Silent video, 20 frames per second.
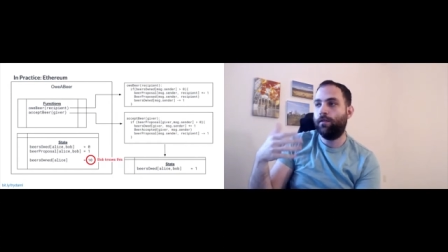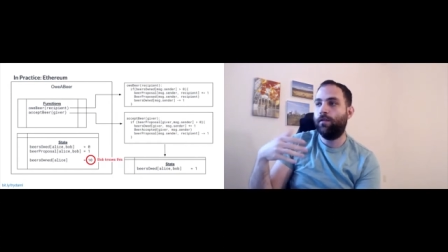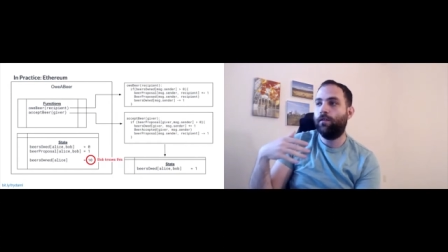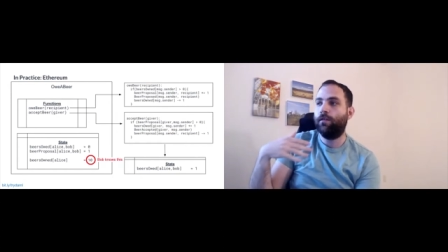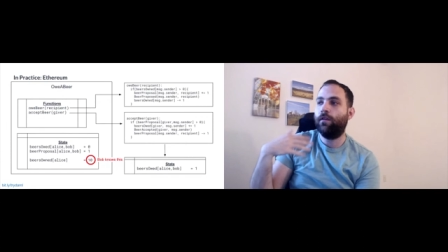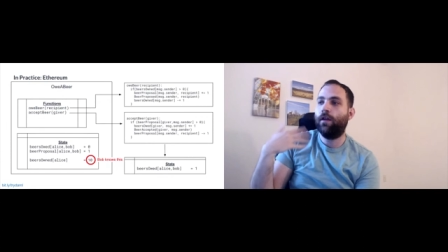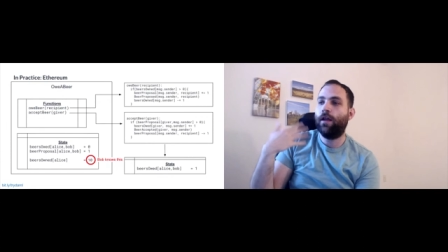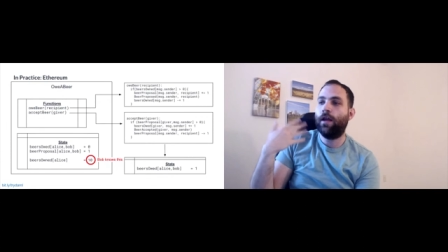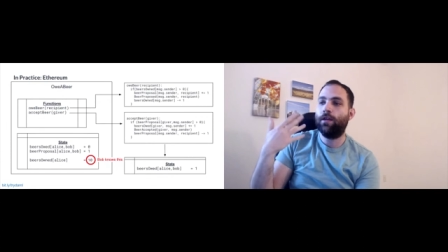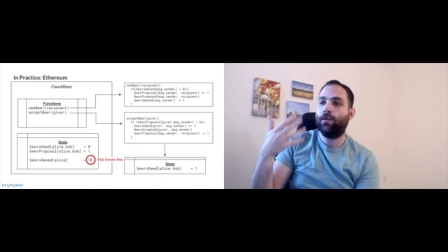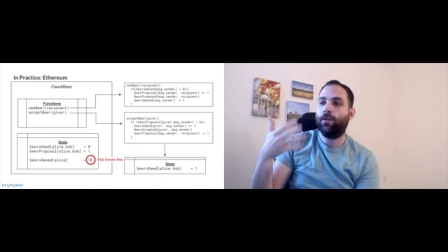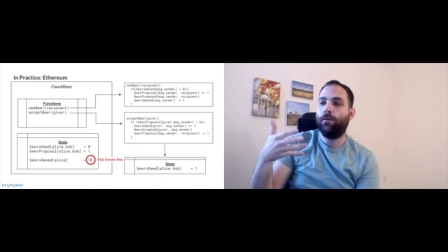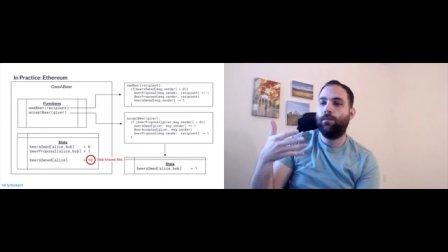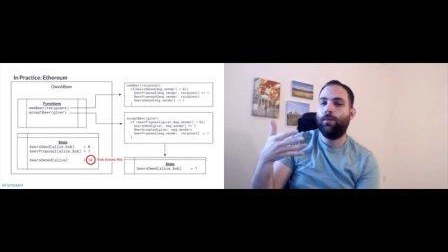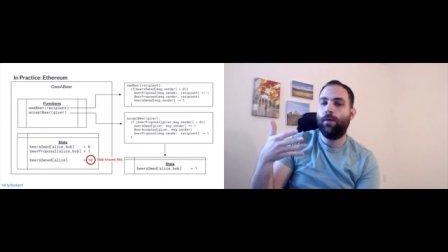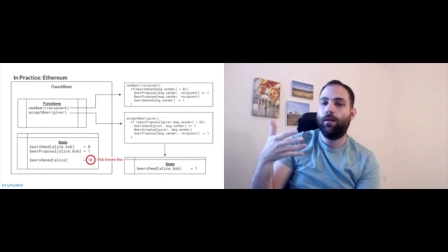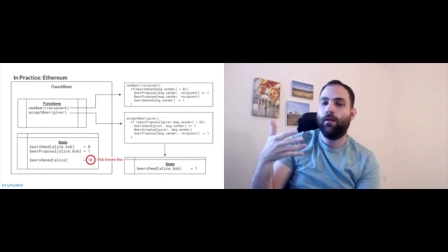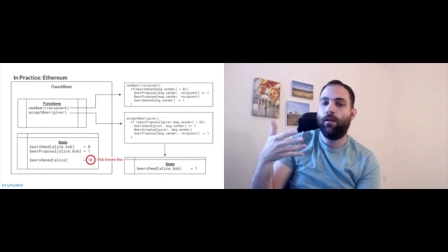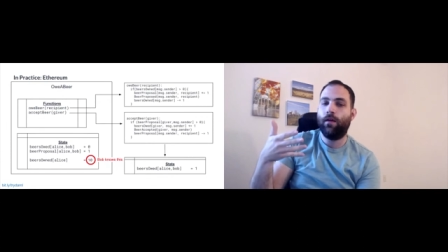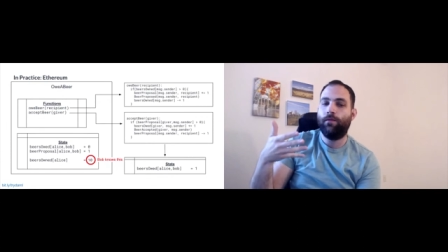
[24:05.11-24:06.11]
This could actually
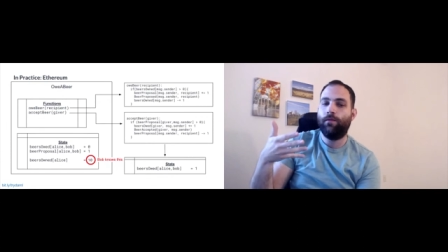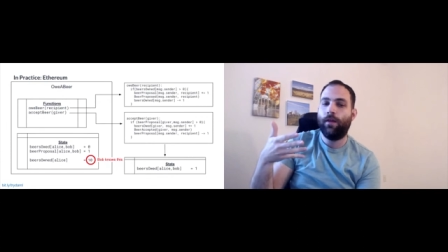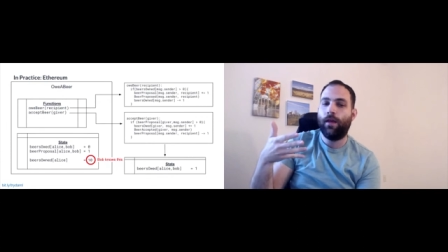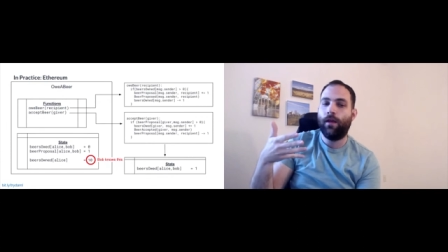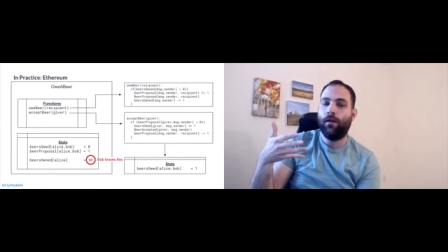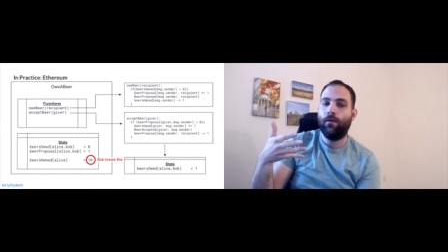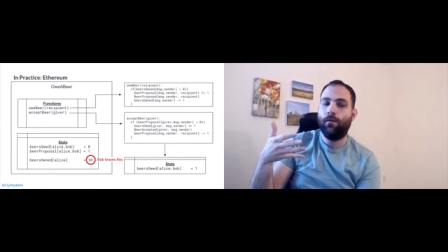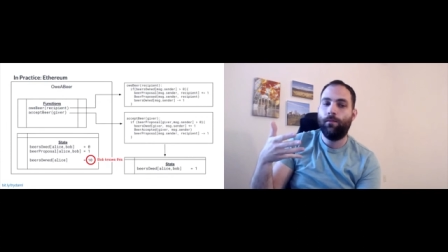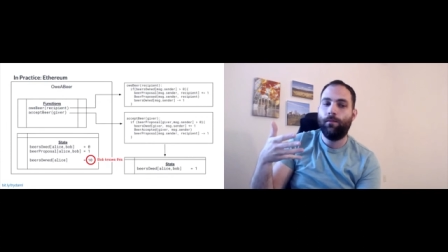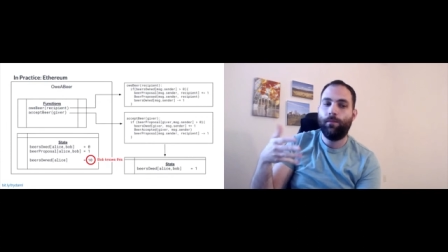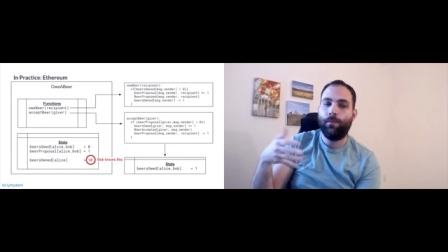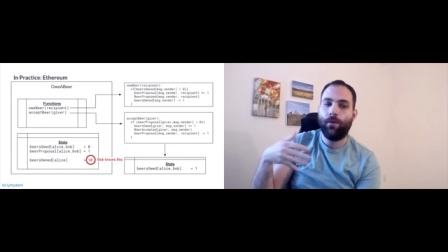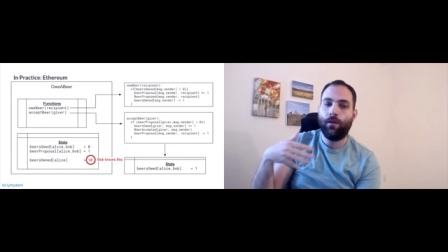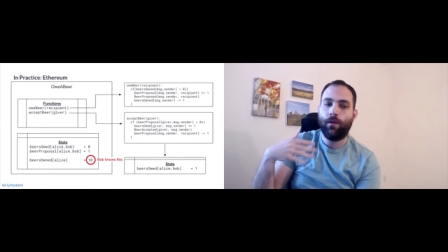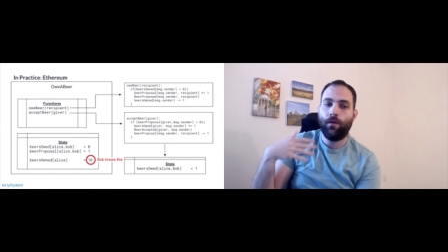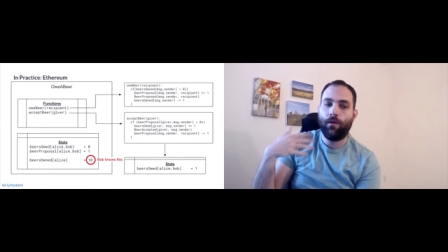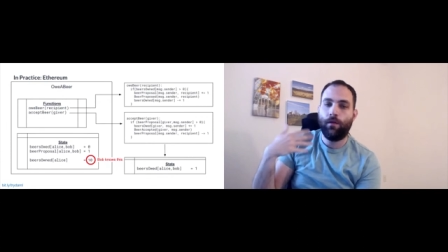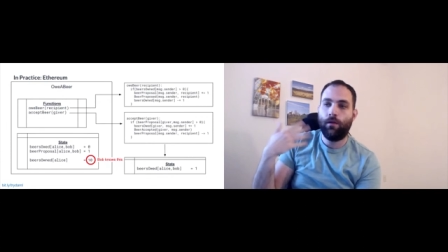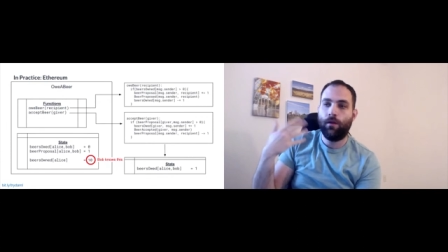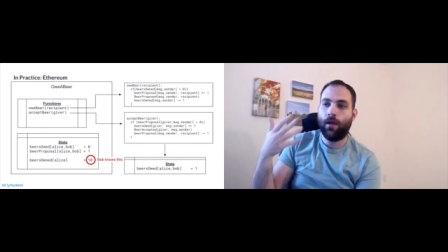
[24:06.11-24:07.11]
be left out,
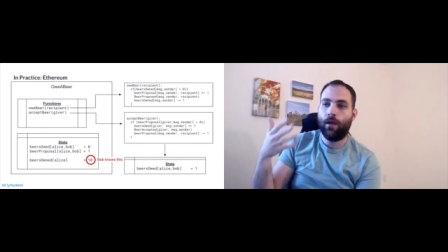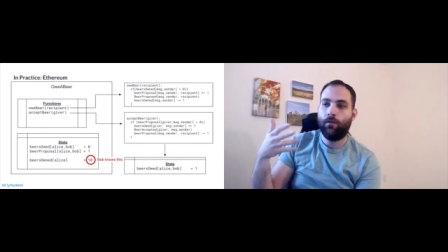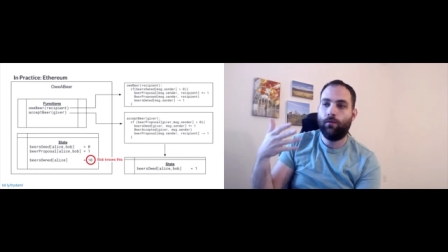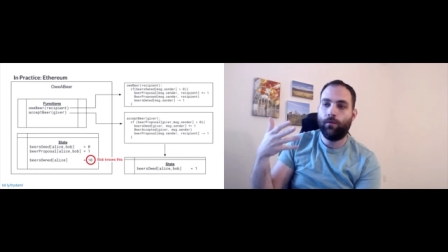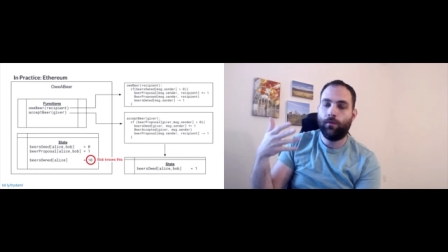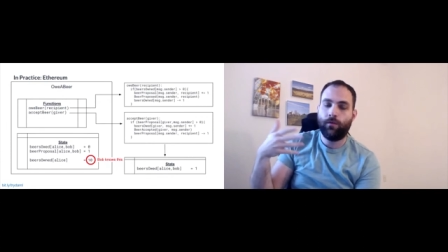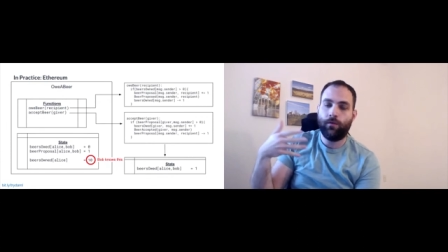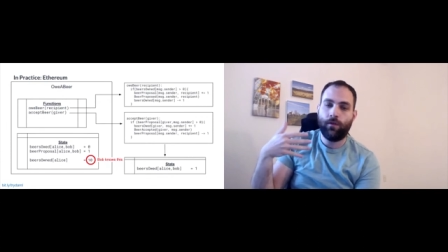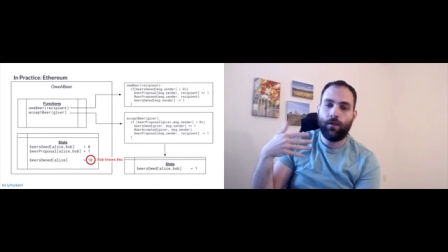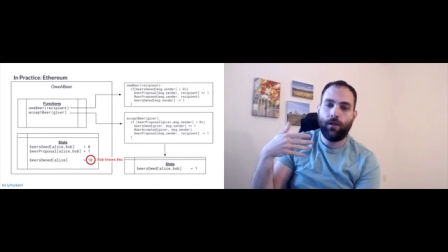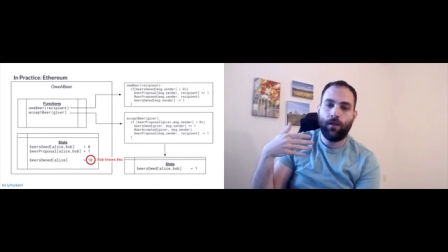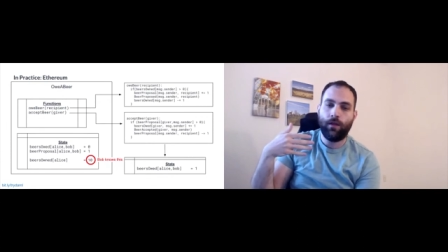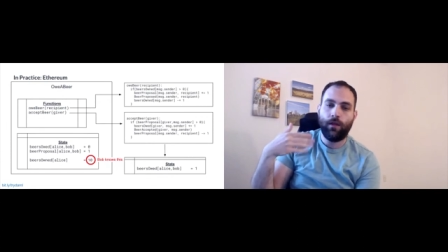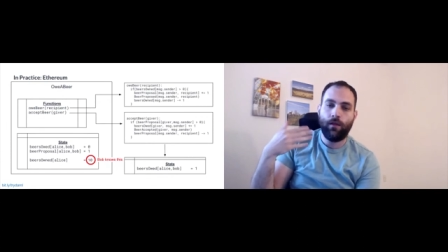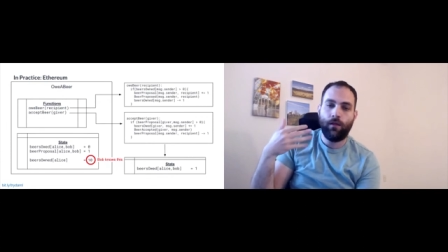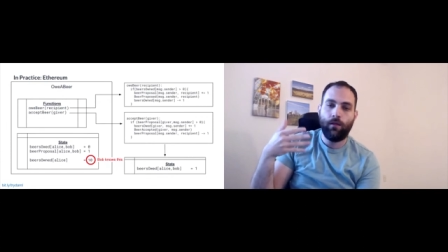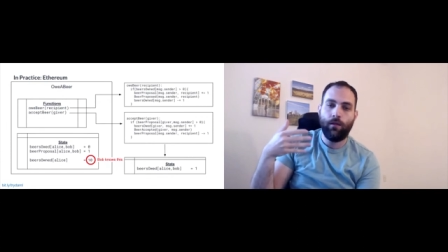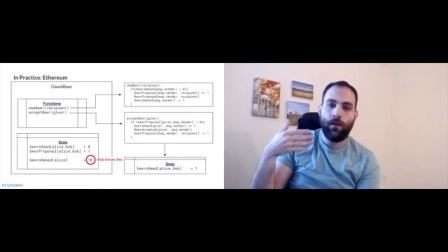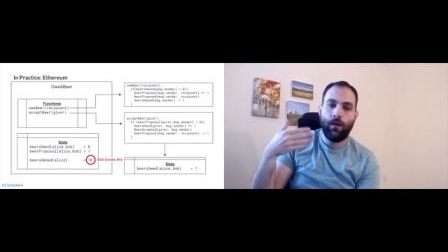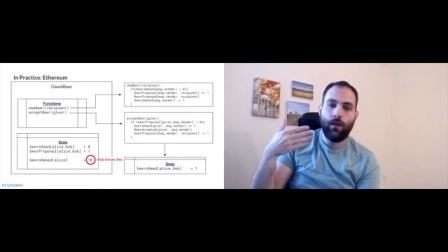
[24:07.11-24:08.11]
but as we'll see in
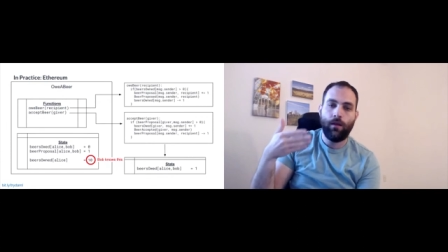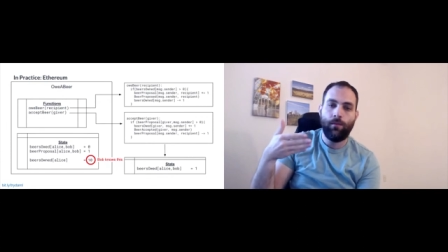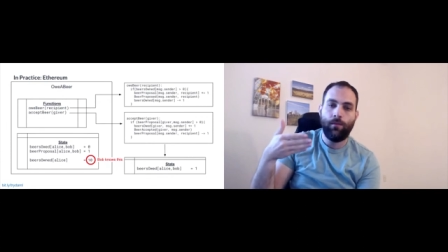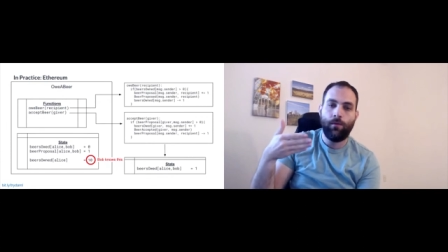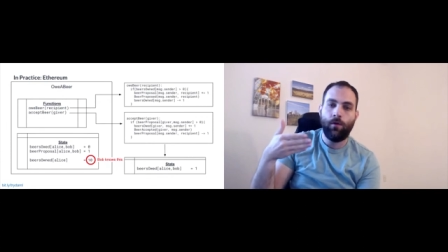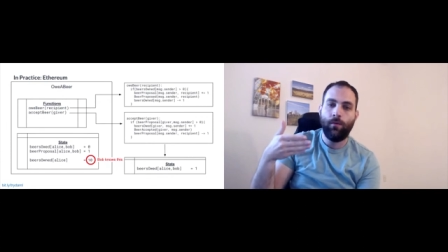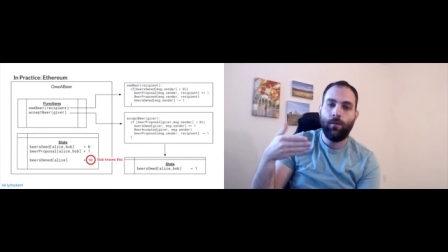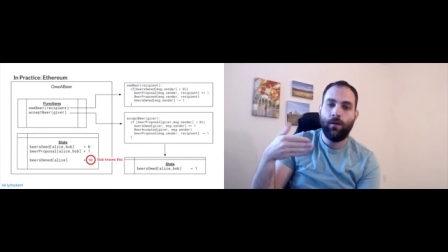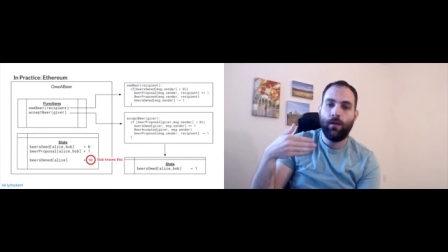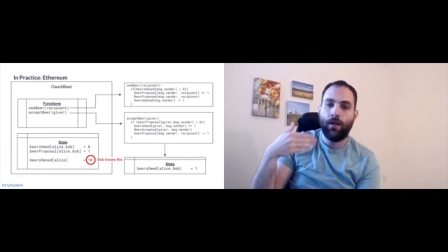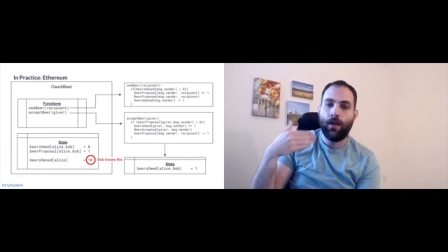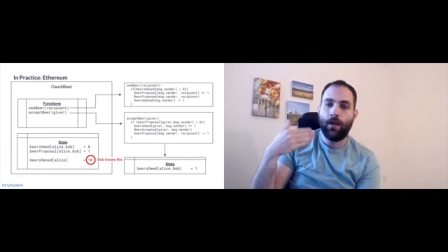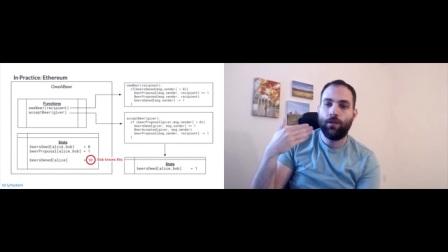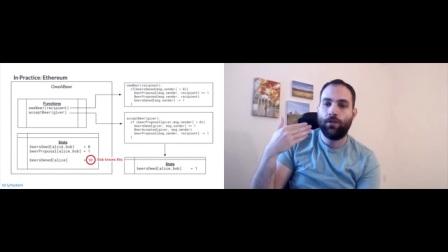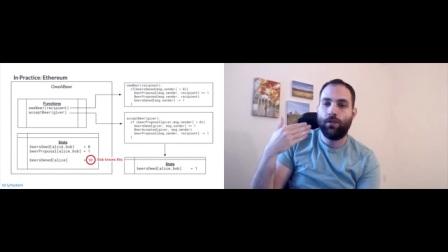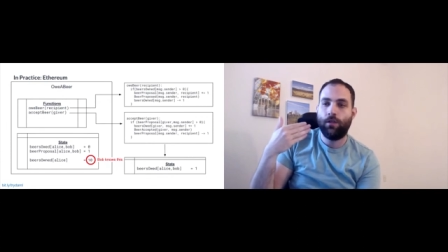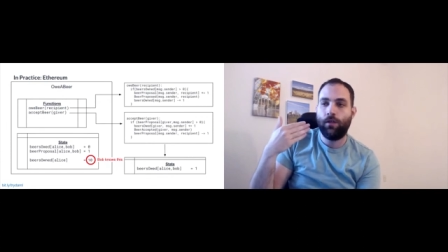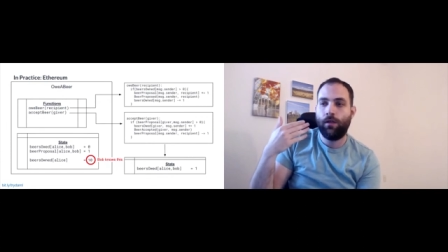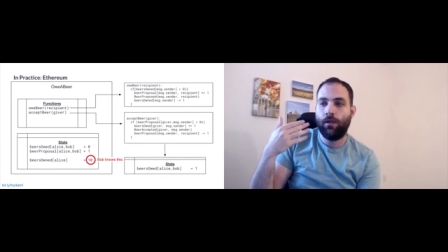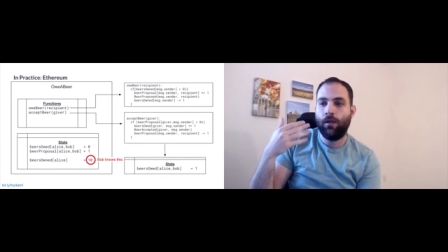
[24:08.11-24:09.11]
a in a moment, it
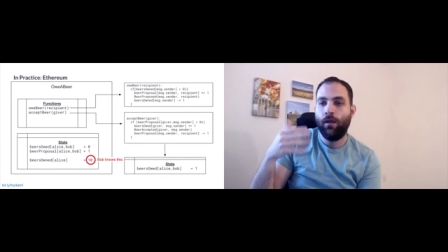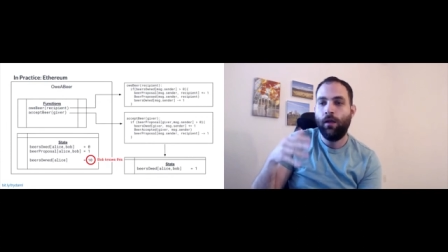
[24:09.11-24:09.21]
actually